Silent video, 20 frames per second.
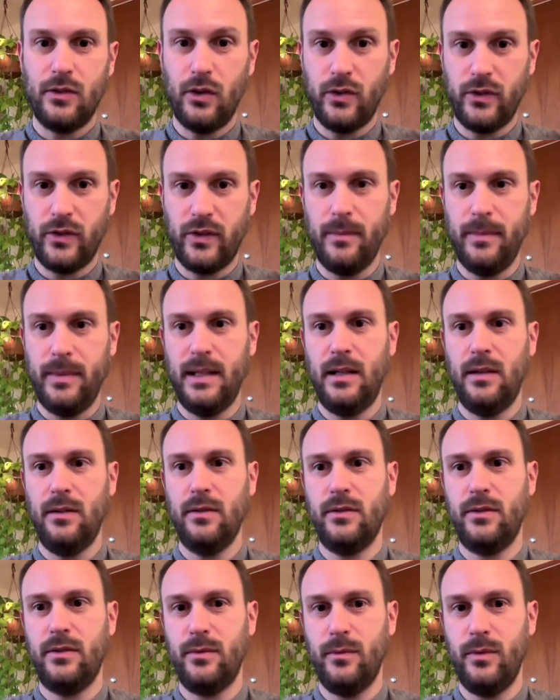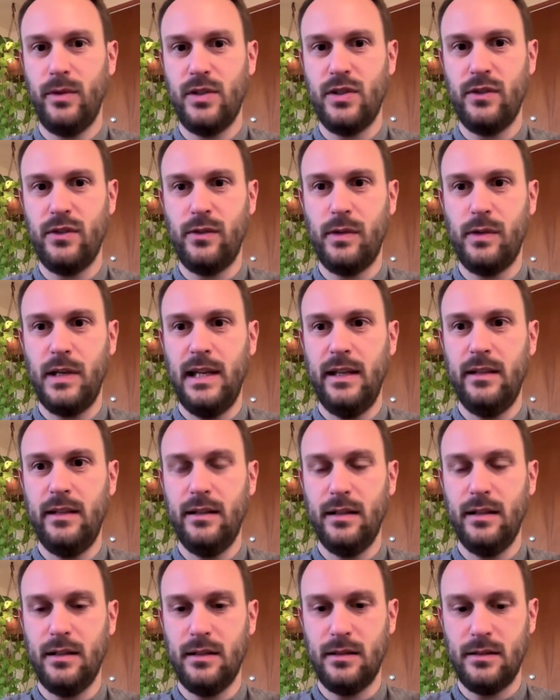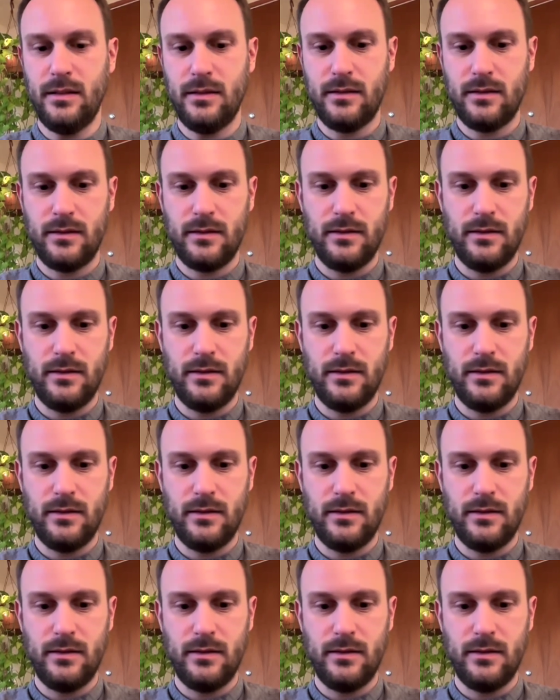talks about, which is really the